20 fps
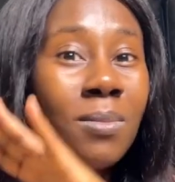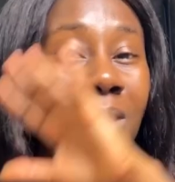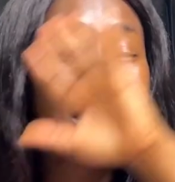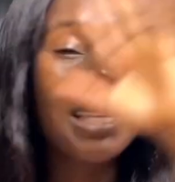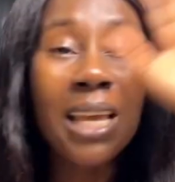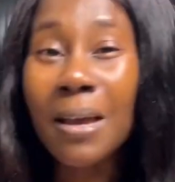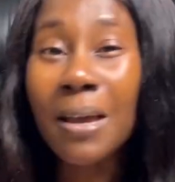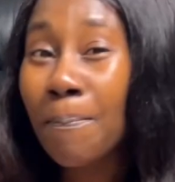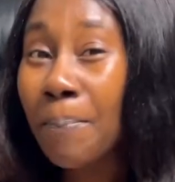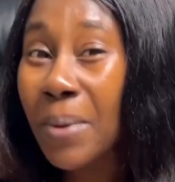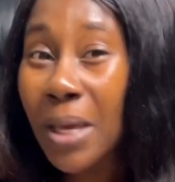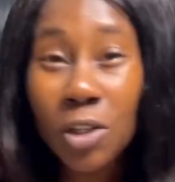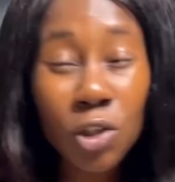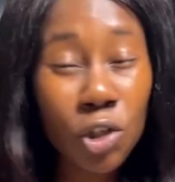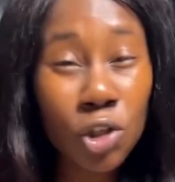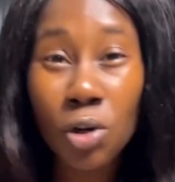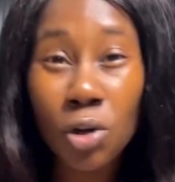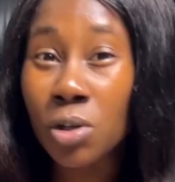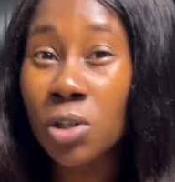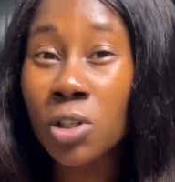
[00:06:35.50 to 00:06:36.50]
Take
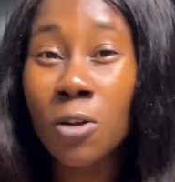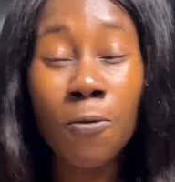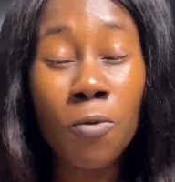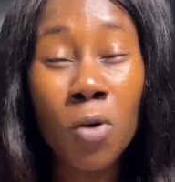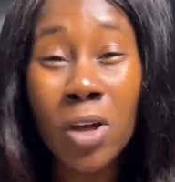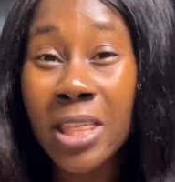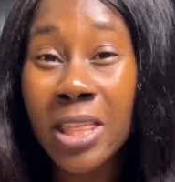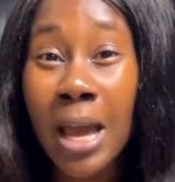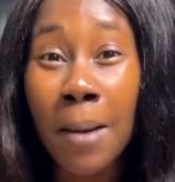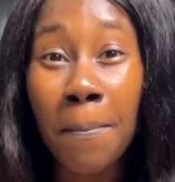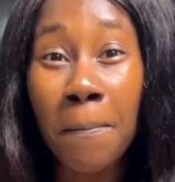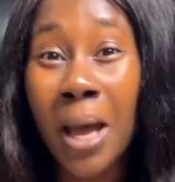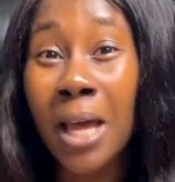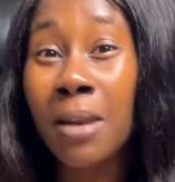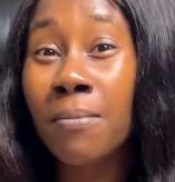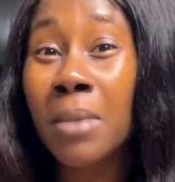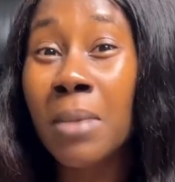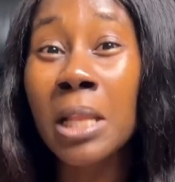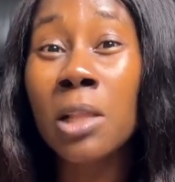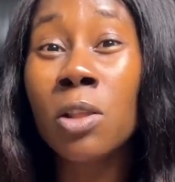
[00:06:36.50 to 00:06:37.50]
pictures of what the
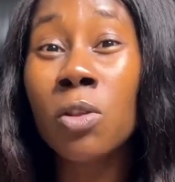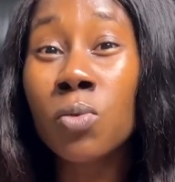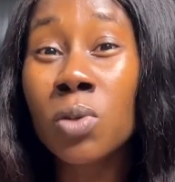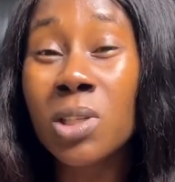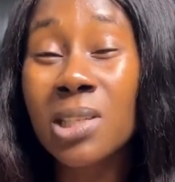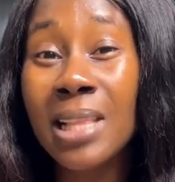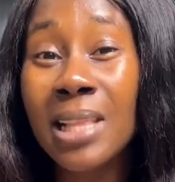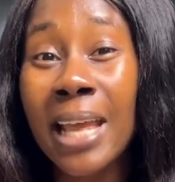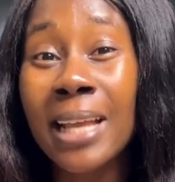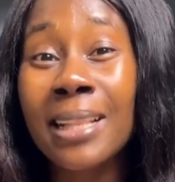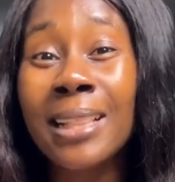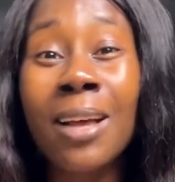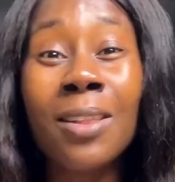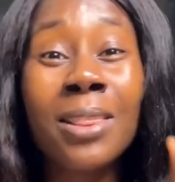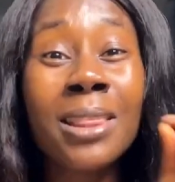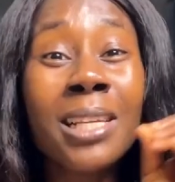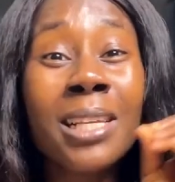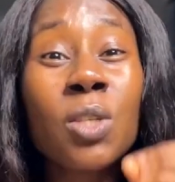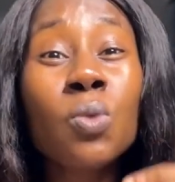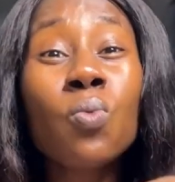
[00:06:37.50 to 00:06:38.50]
apartment looks like. Now,
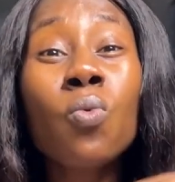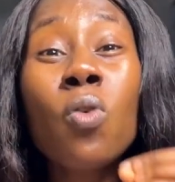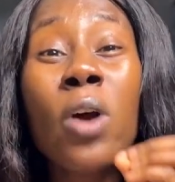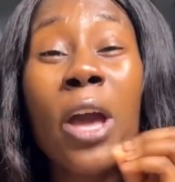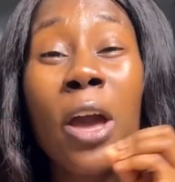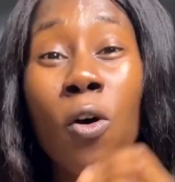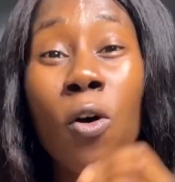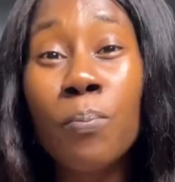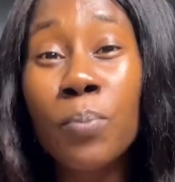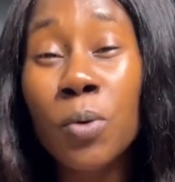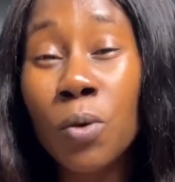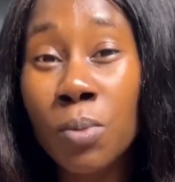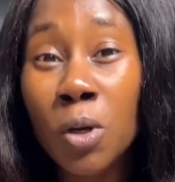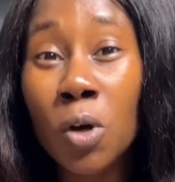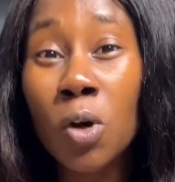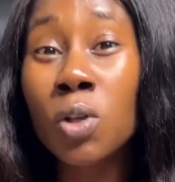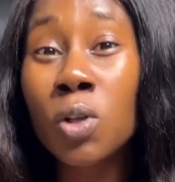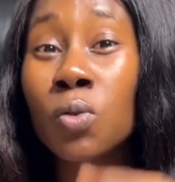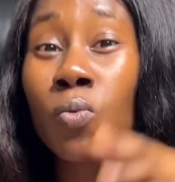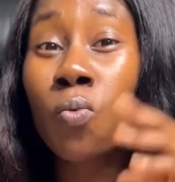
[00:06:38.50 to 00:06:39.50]
this will help you
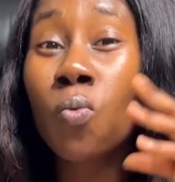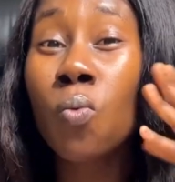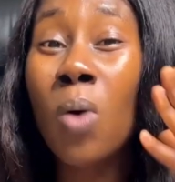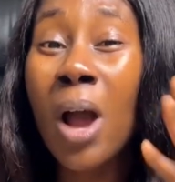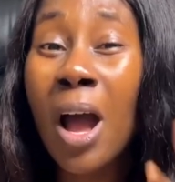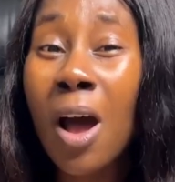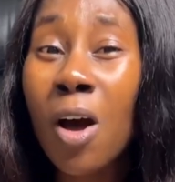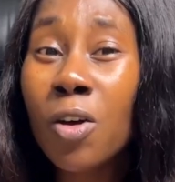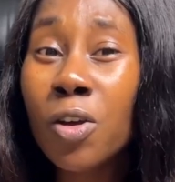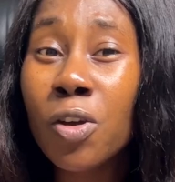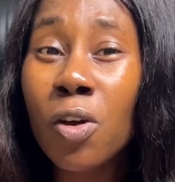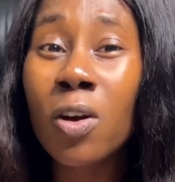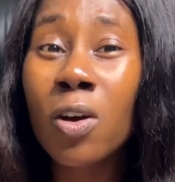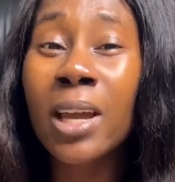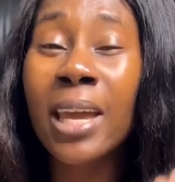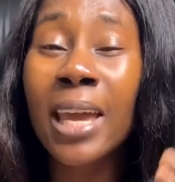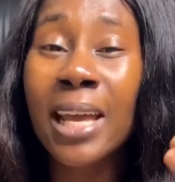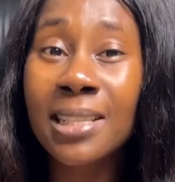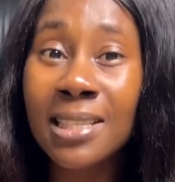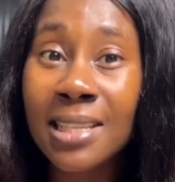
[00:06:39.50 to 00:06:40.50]
because while you're
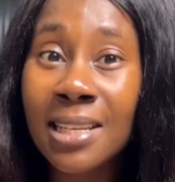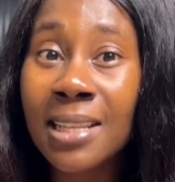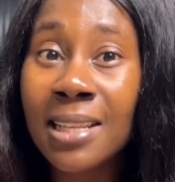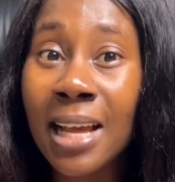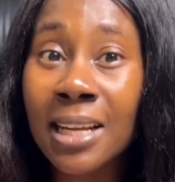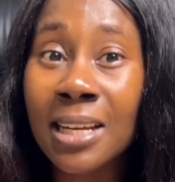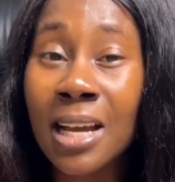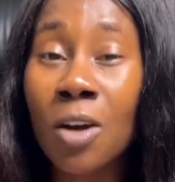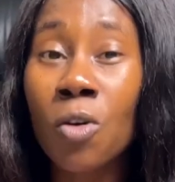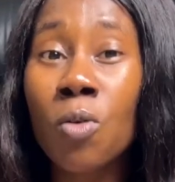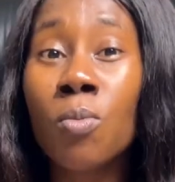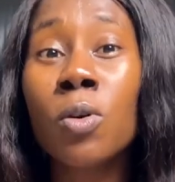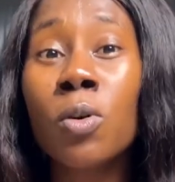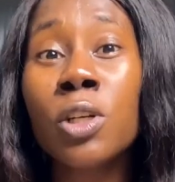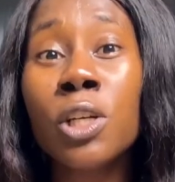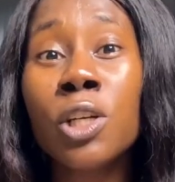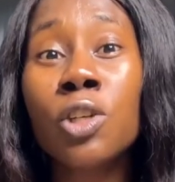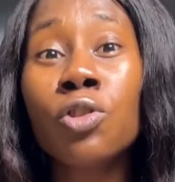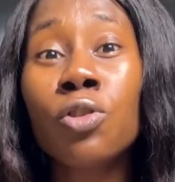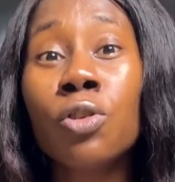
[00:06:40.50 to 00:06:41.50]
getting that
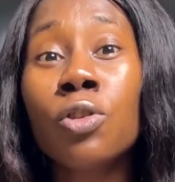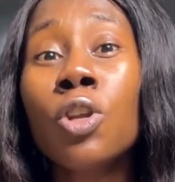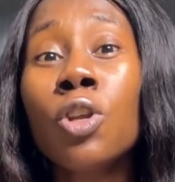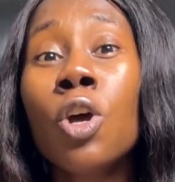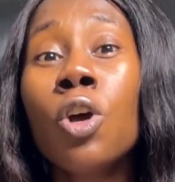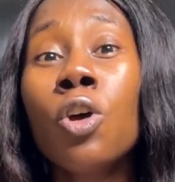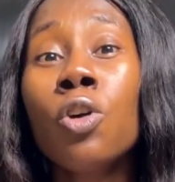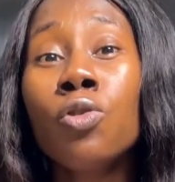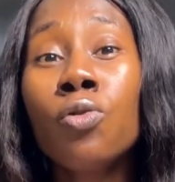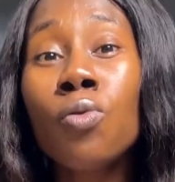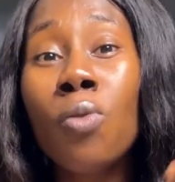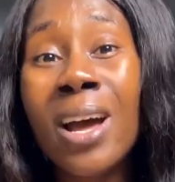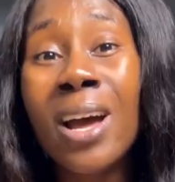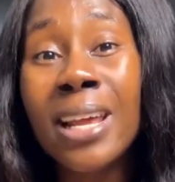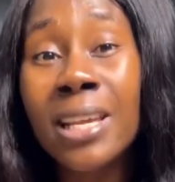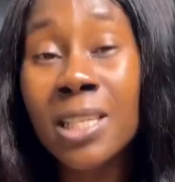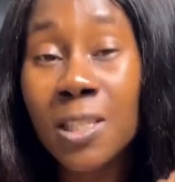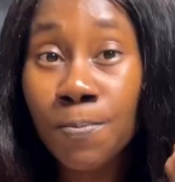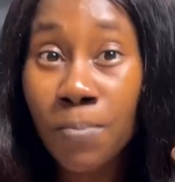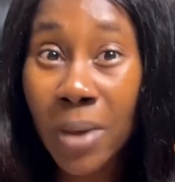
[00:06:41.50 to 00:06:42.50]
accommodation, you are
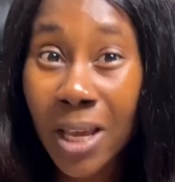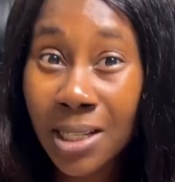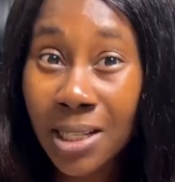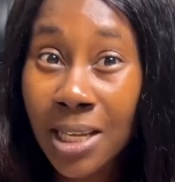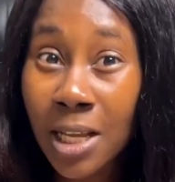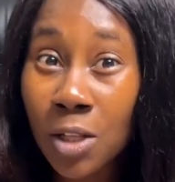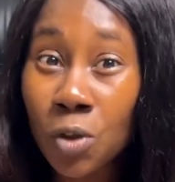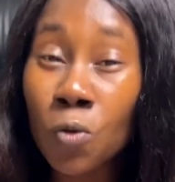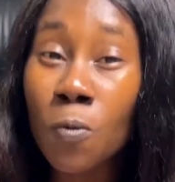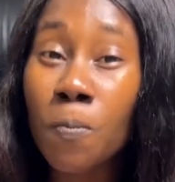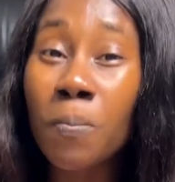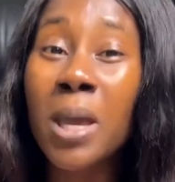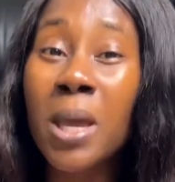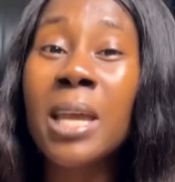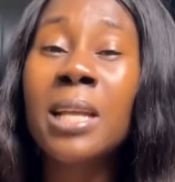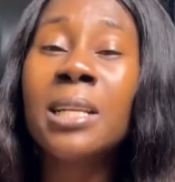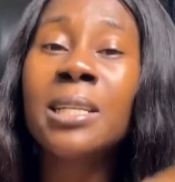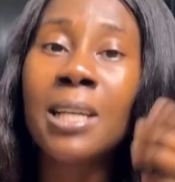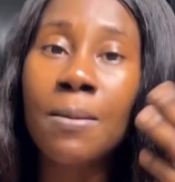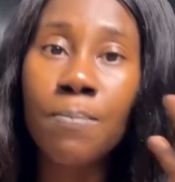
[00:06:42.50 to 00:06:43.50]
expected to
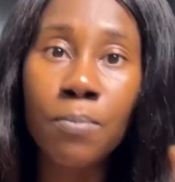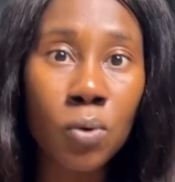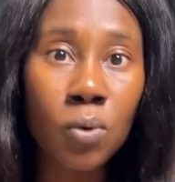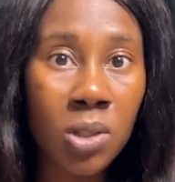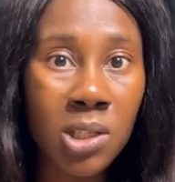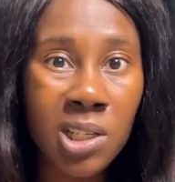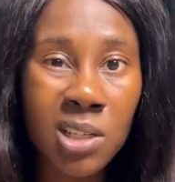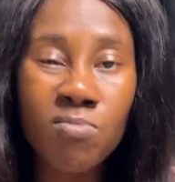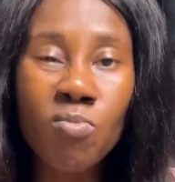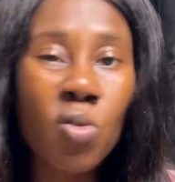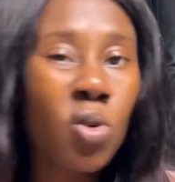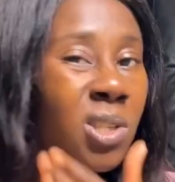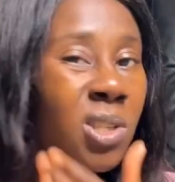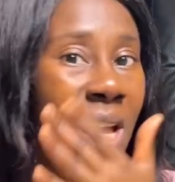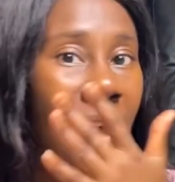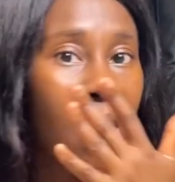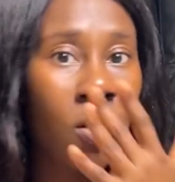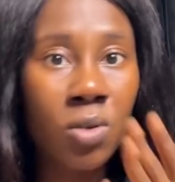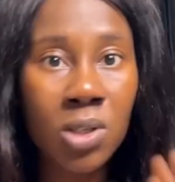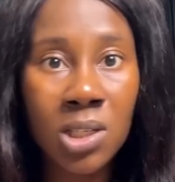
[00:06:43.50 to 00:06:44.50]
pay a deposit. Most
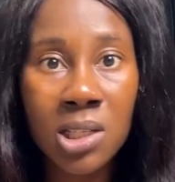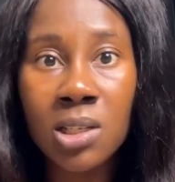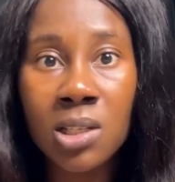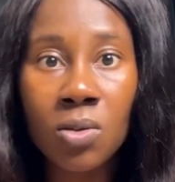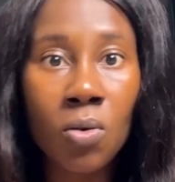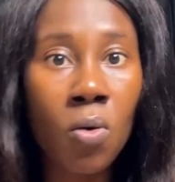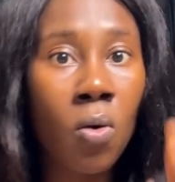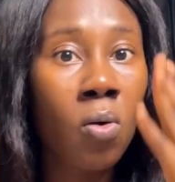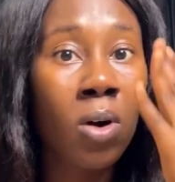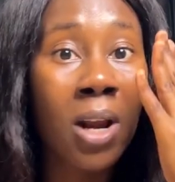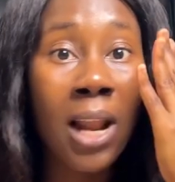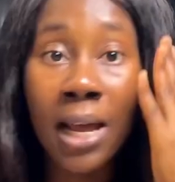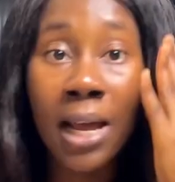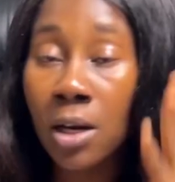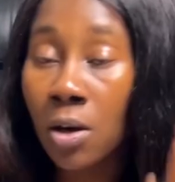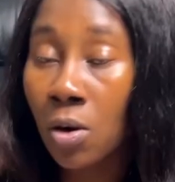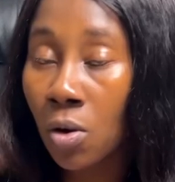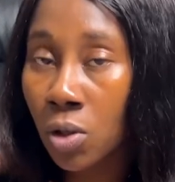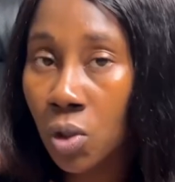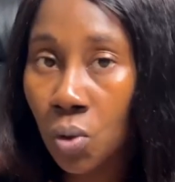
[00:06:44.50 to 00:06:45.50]
houses or
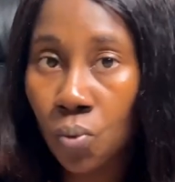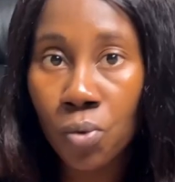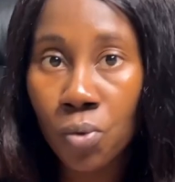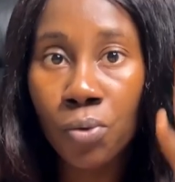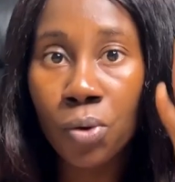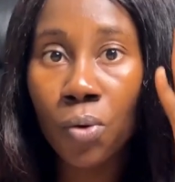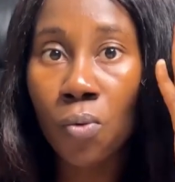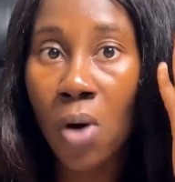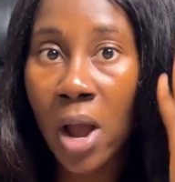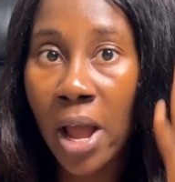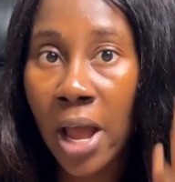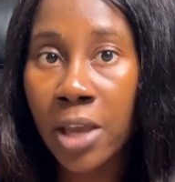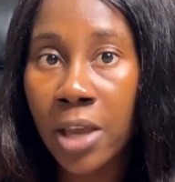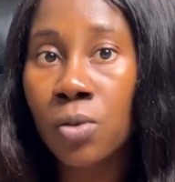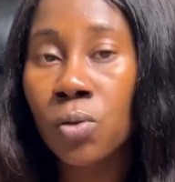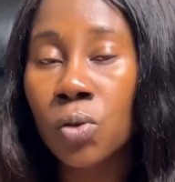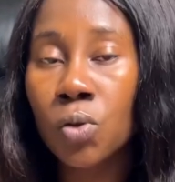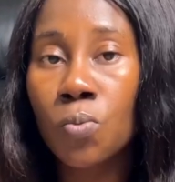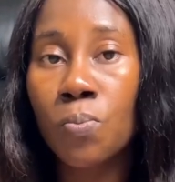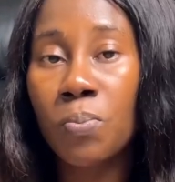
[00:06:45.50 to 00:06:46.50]
landlords will require
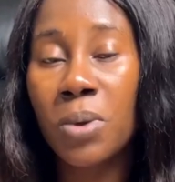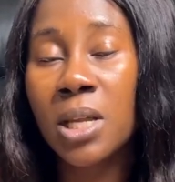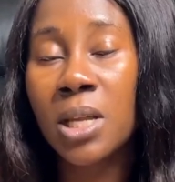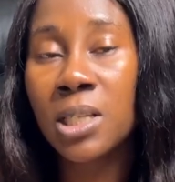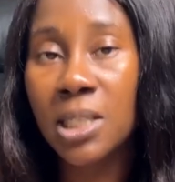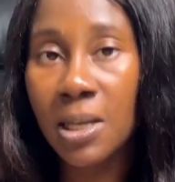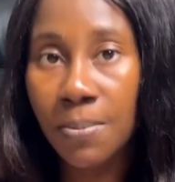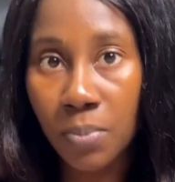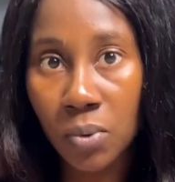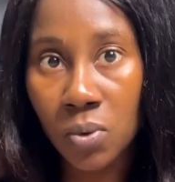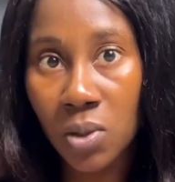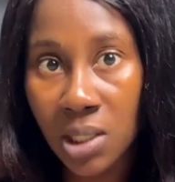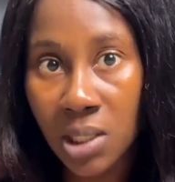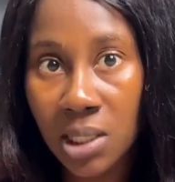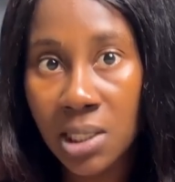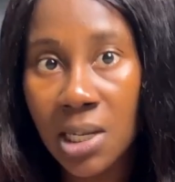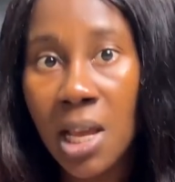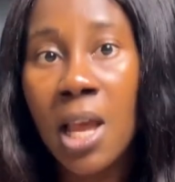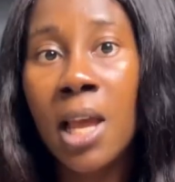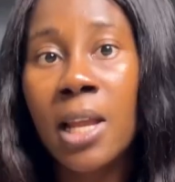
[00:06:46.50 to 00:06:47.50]
you to pay deposit.